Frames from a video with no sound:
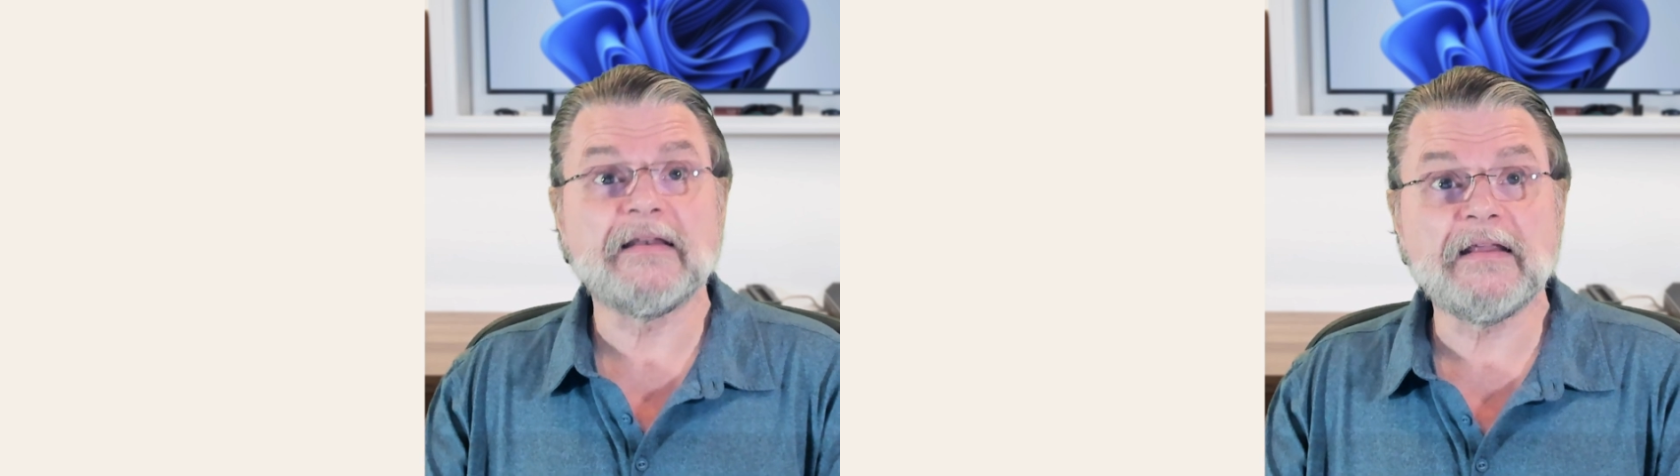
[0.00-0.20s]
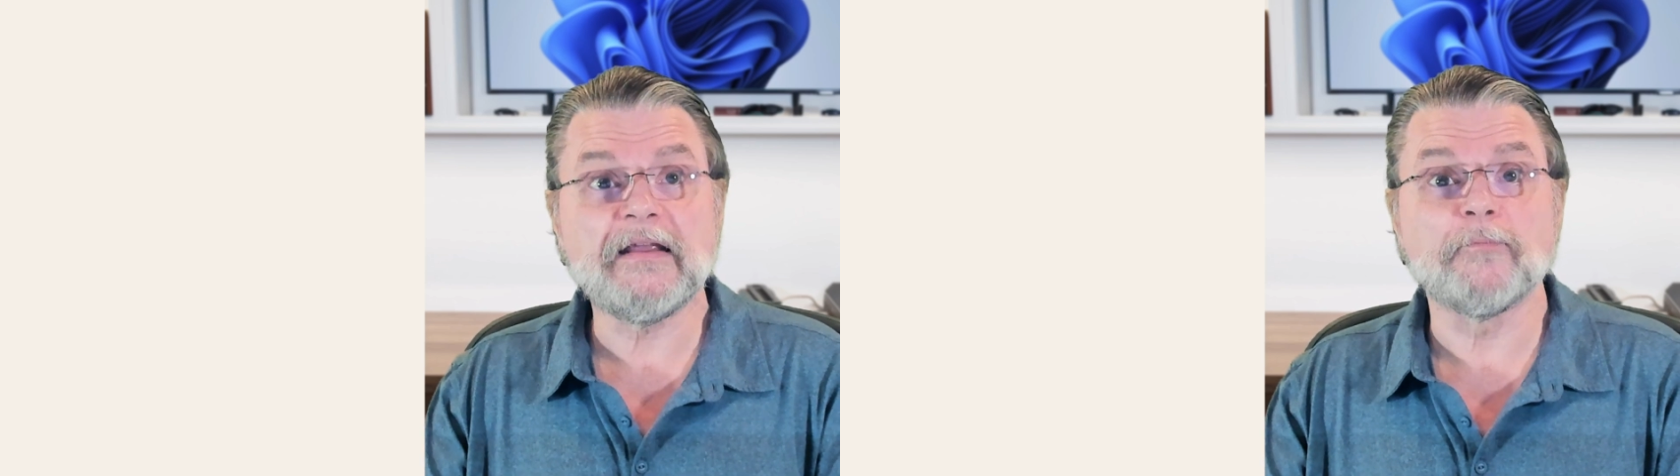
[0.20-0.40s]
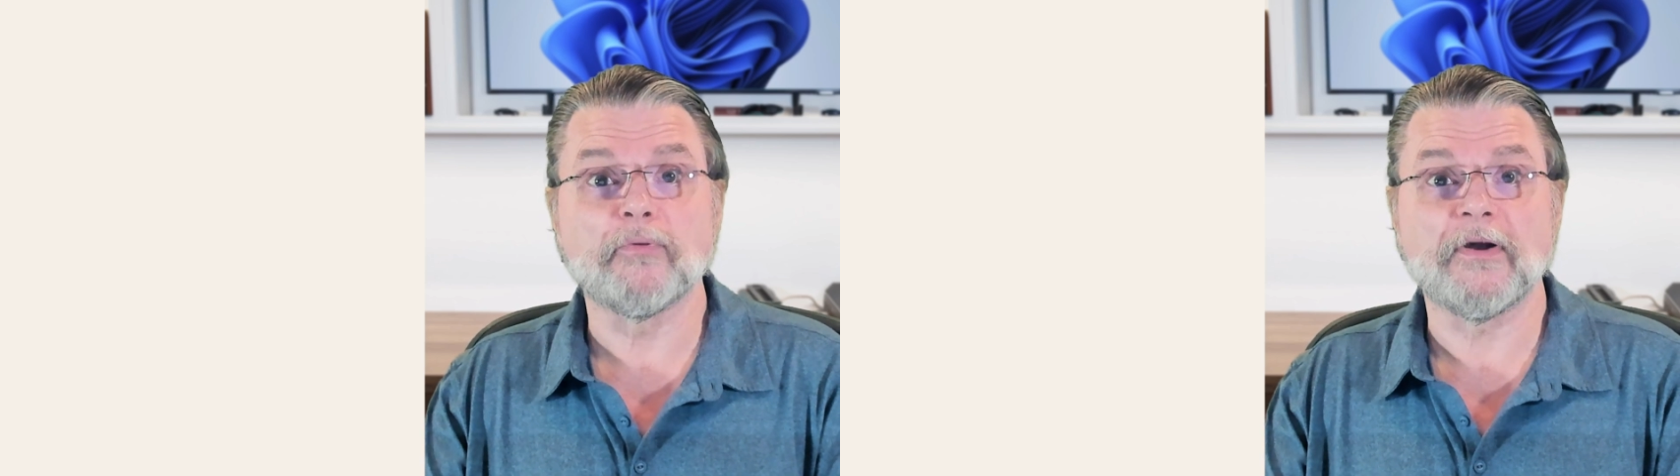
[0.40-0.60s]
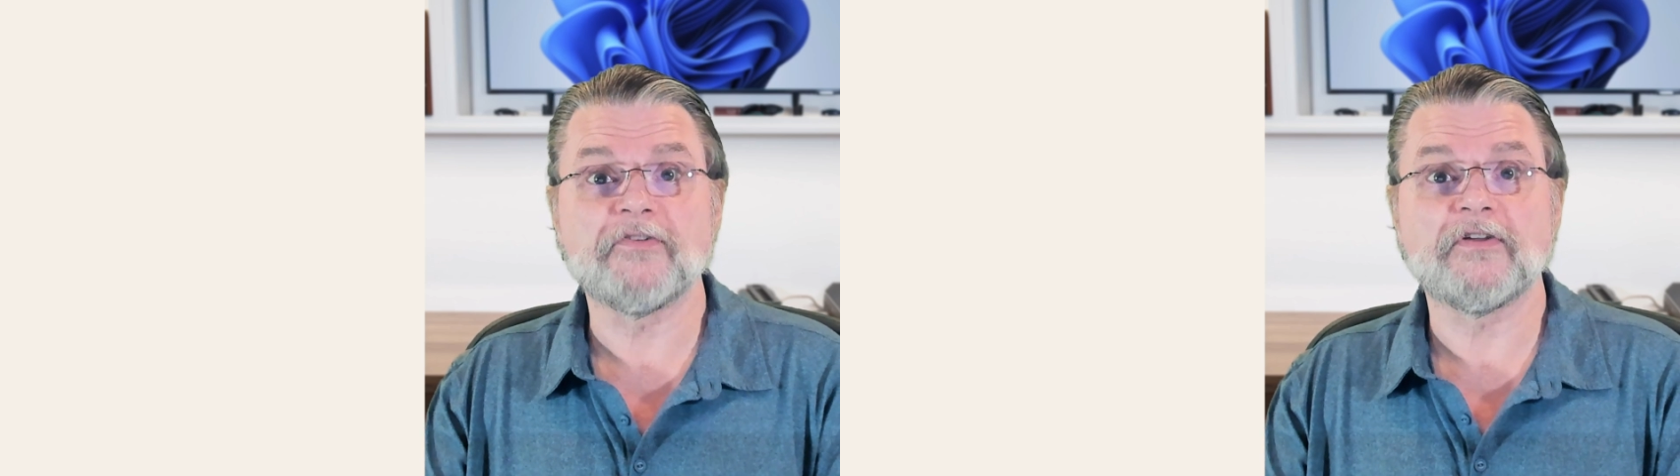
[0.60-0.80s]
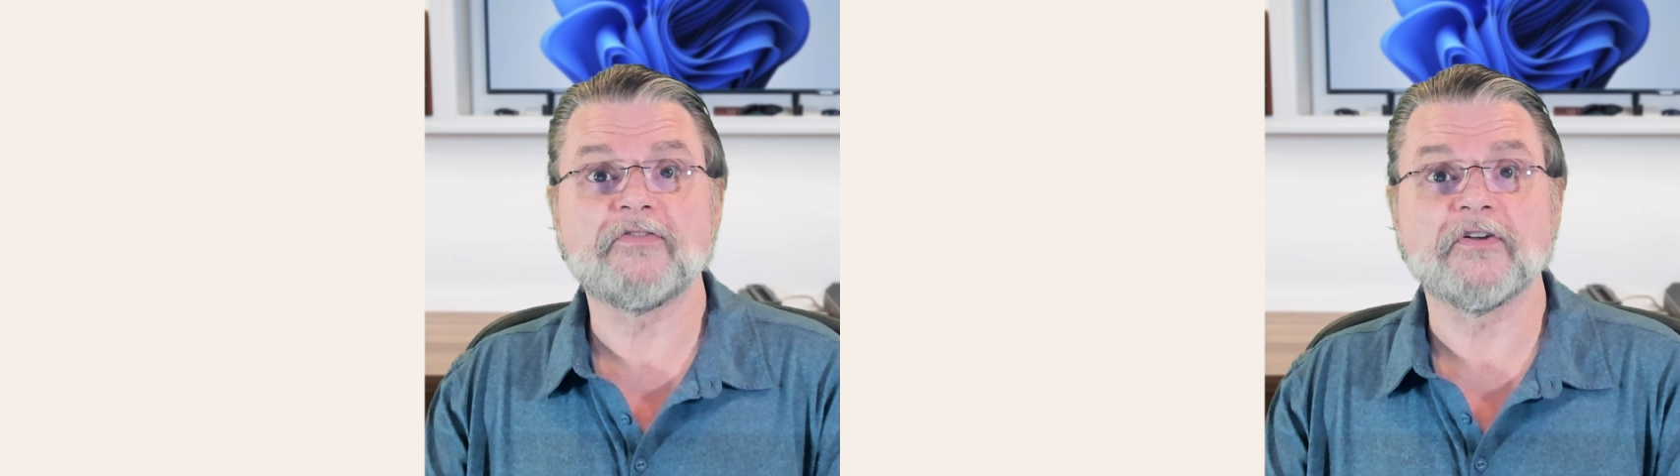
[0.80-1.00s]
need
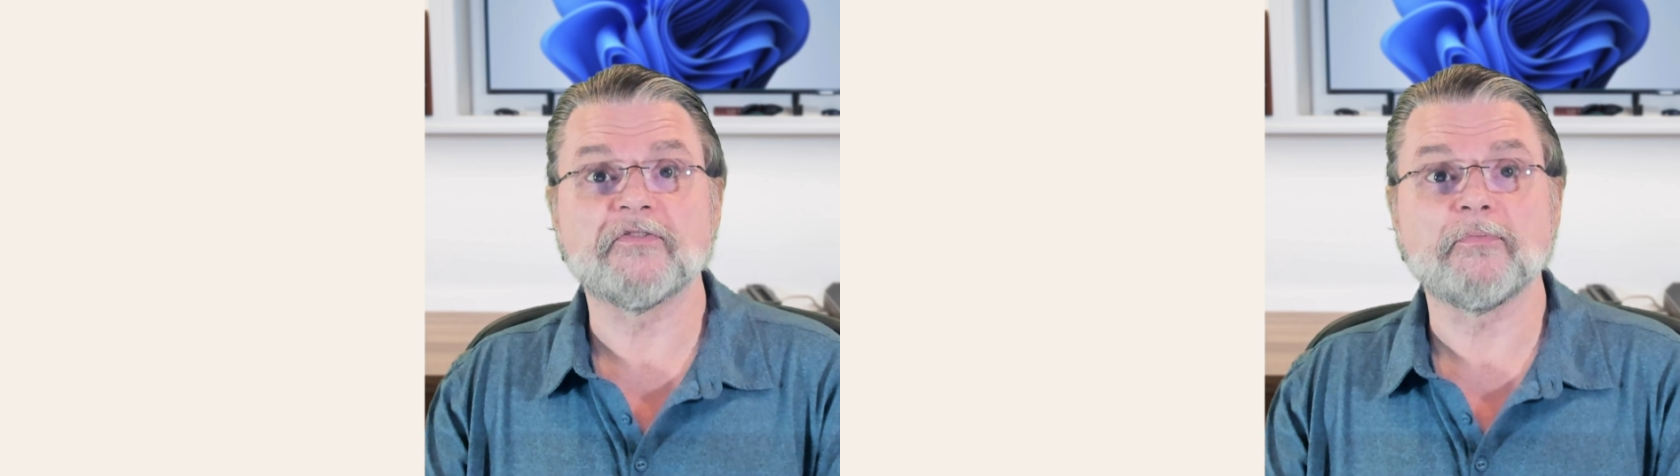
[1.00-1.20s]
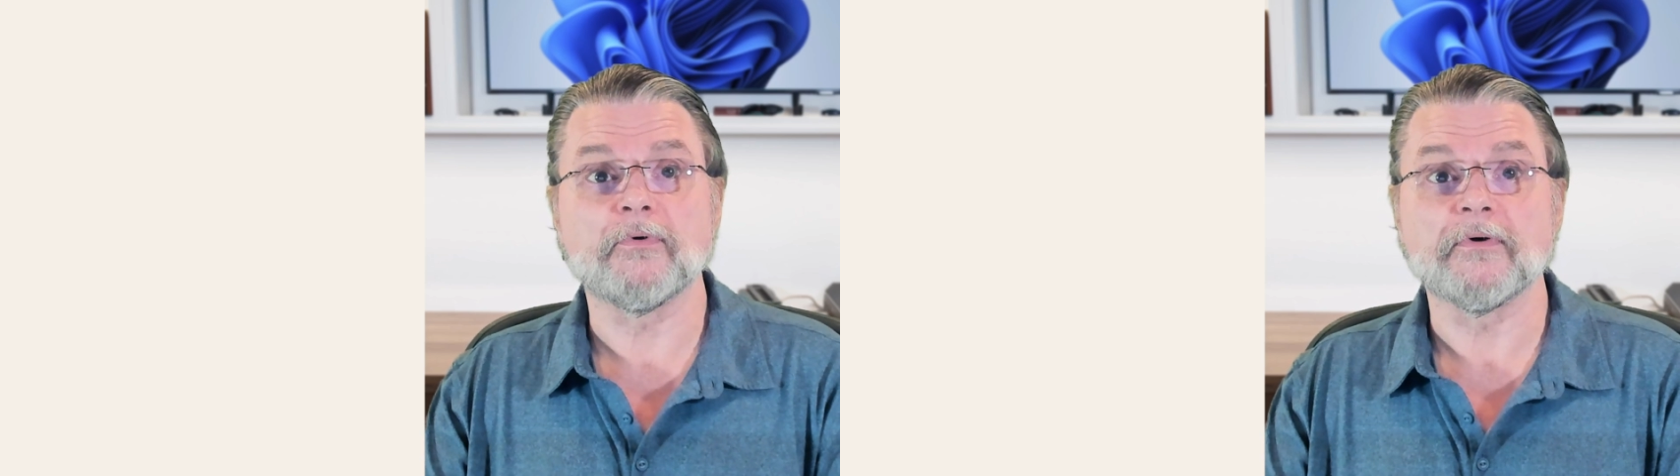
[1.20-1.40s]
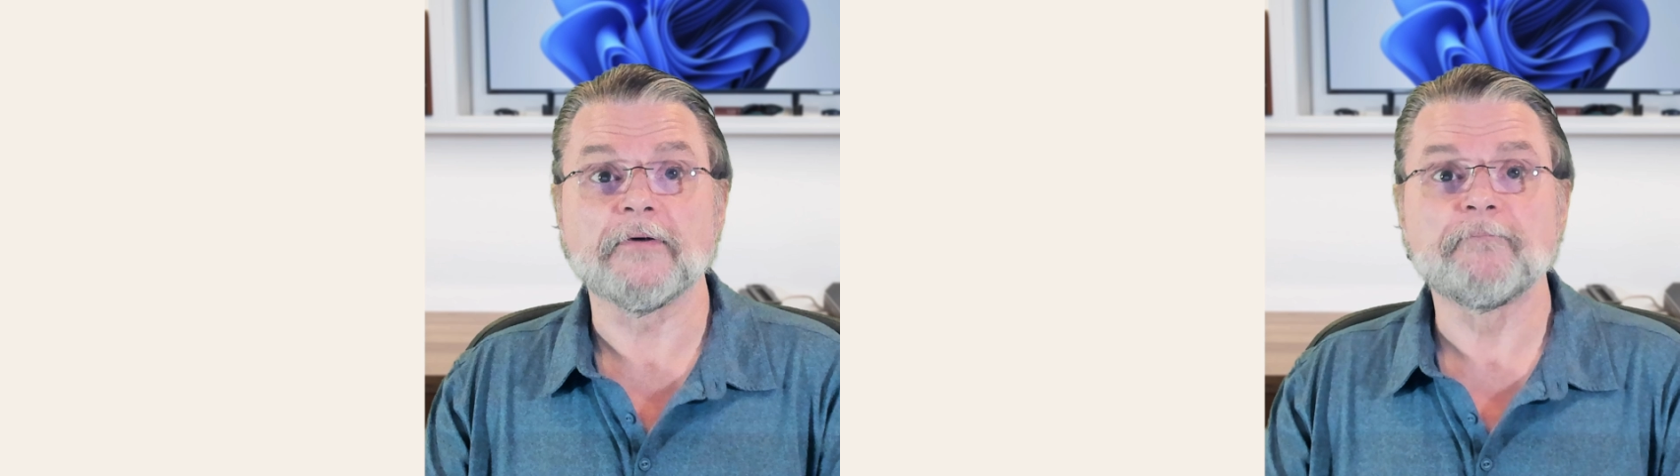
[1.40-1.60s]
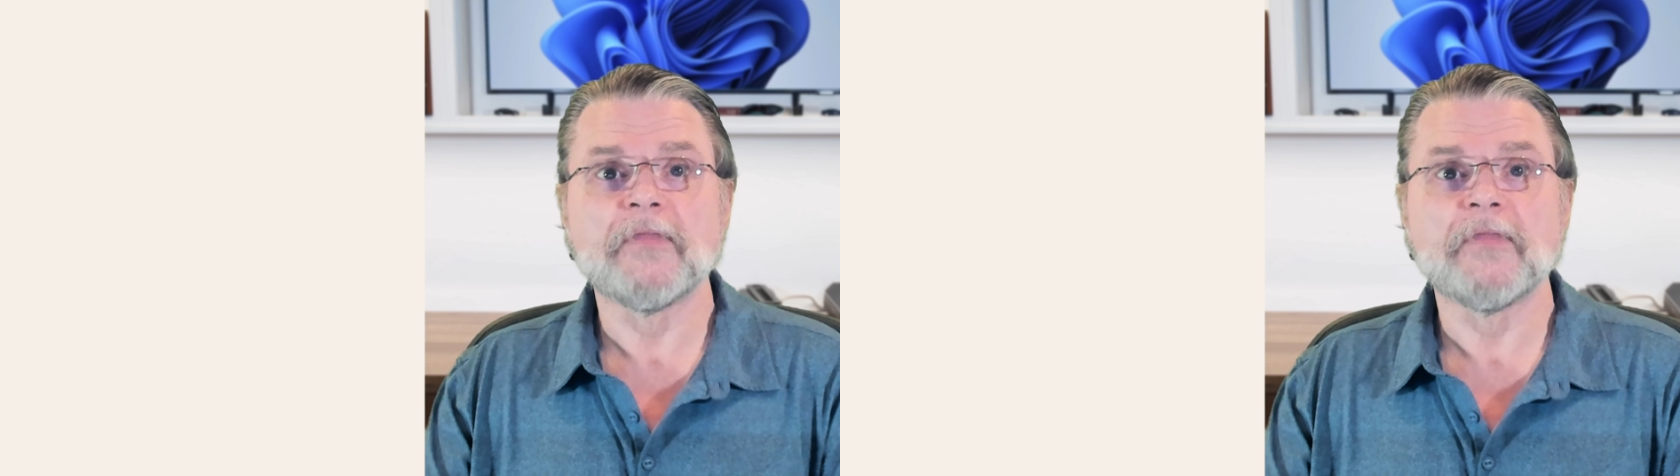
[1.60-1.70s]
Process Explorer.